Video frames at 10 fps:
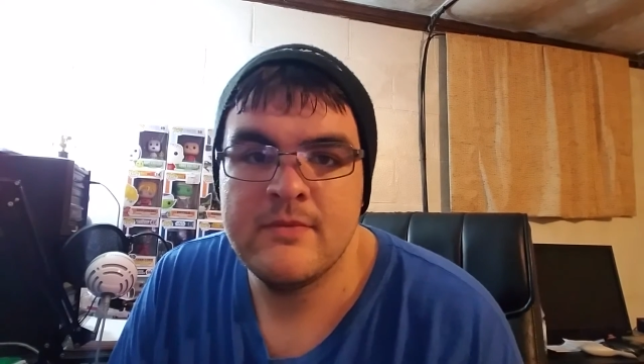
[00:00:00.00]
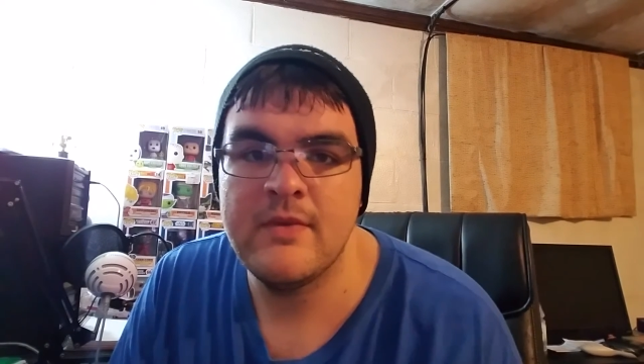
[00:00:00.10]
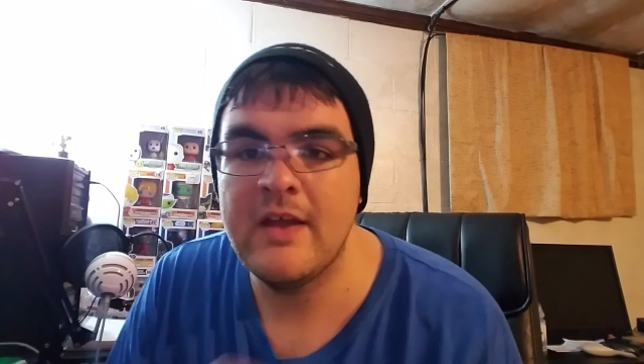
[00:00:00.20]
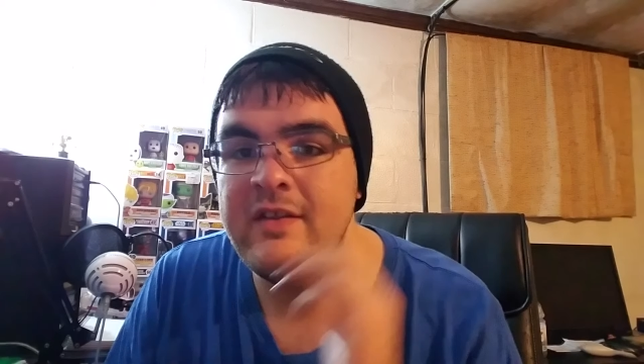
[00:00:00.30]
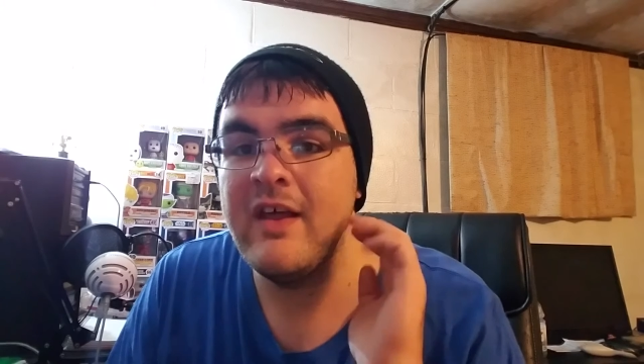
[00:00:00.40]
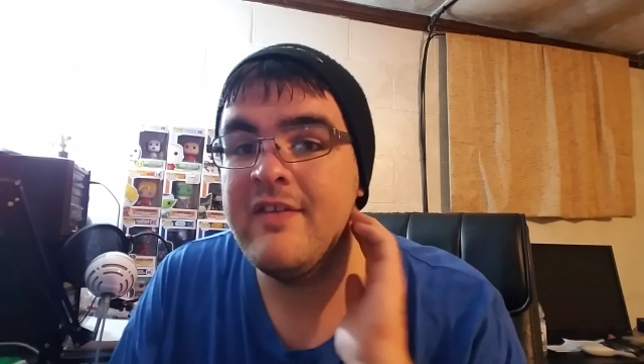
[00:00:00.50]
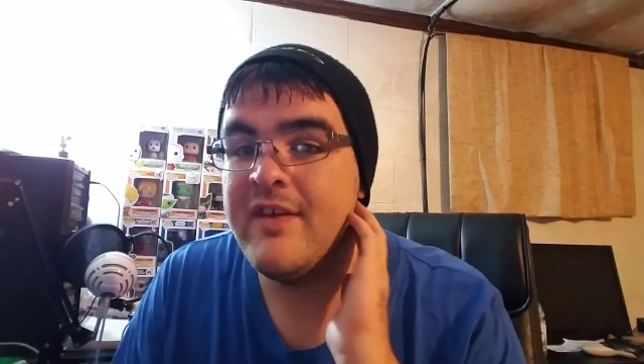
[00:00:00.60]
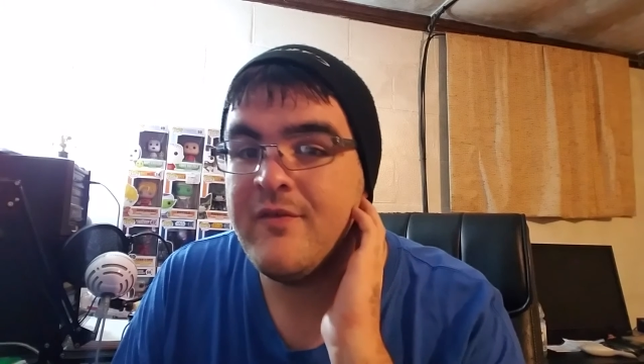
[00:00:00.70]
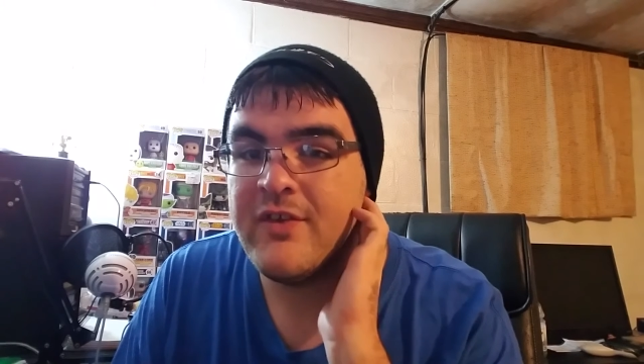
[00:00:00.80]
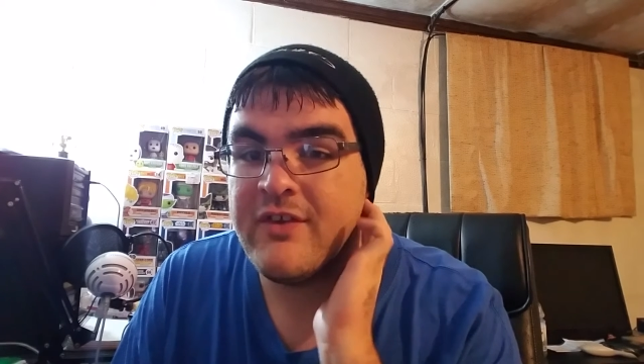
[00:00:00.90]
That's
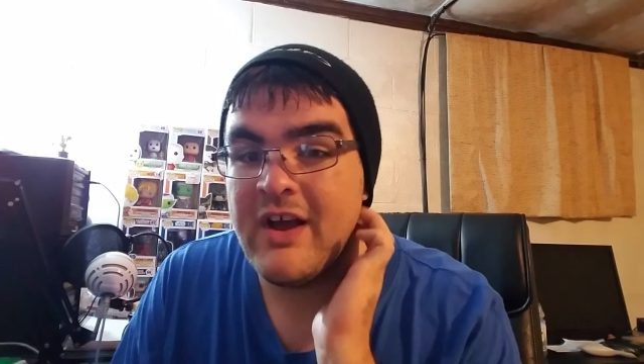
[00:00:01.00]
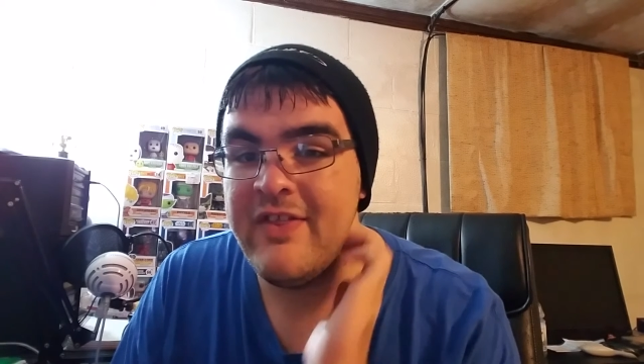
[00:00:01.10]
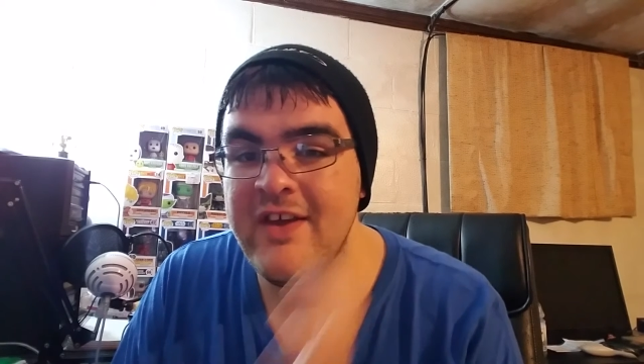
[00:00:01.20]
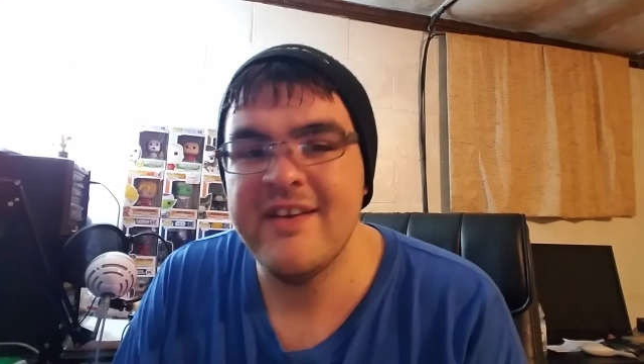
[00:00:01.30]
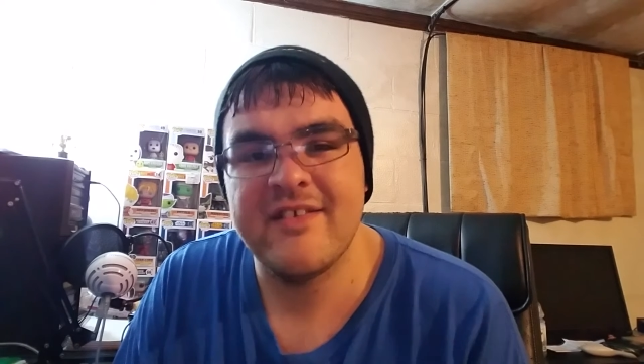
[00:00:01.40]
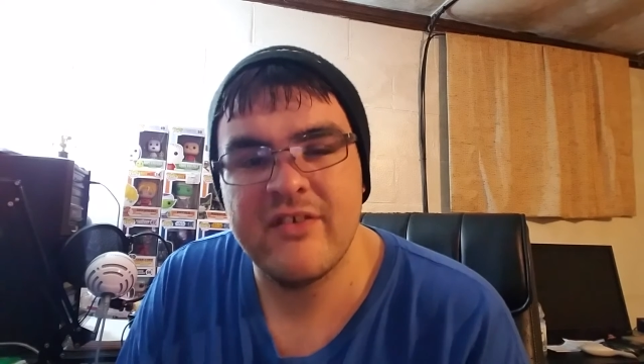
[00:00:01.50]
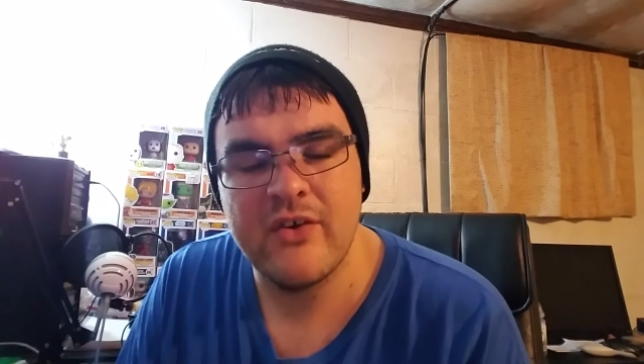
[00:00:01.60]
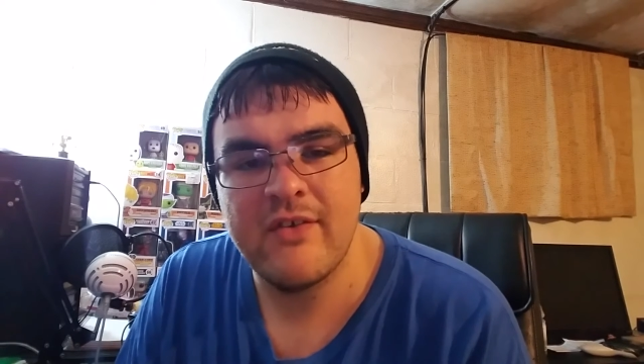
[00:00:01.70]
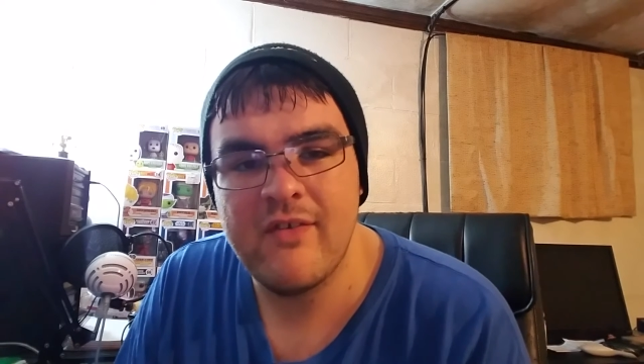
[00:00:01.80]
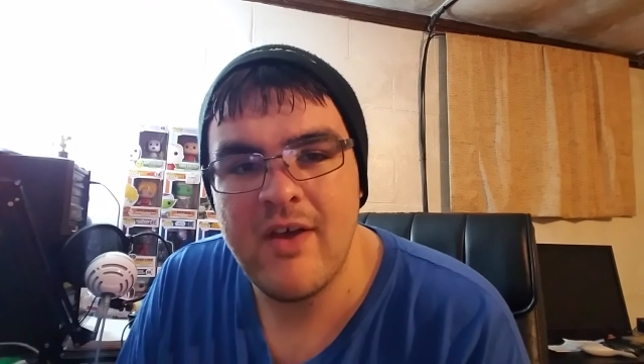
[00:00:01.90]
if it's. I think it
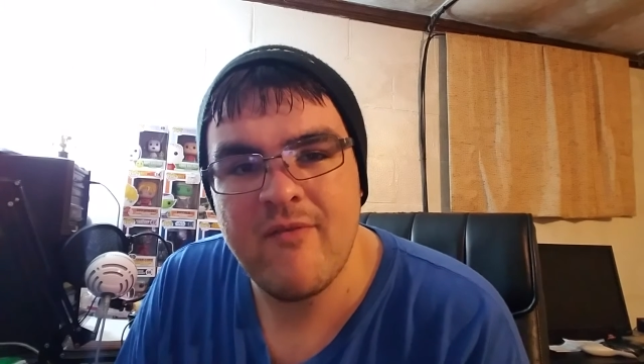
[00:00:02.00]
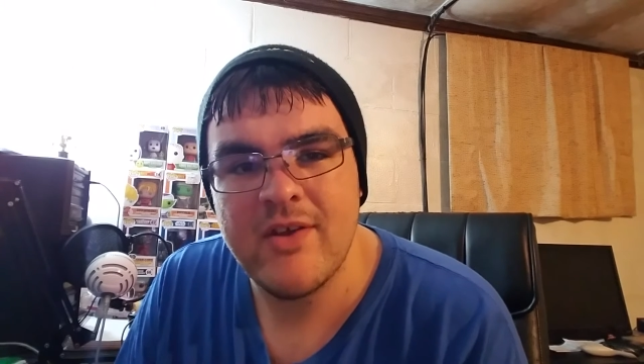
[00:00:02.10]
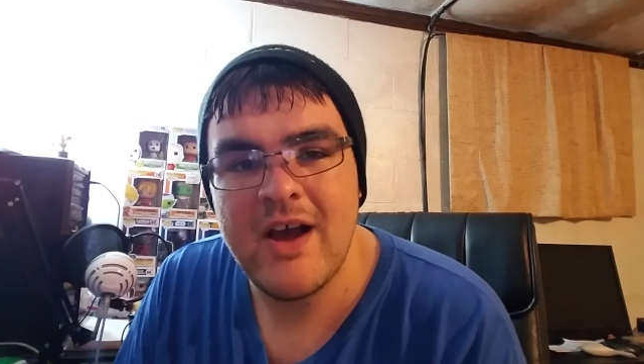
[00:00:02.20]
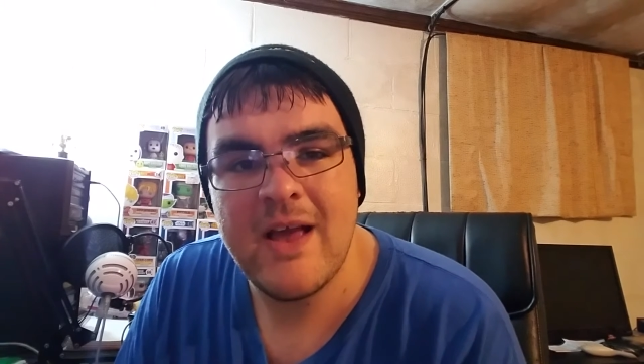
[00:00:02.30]
starts at 7.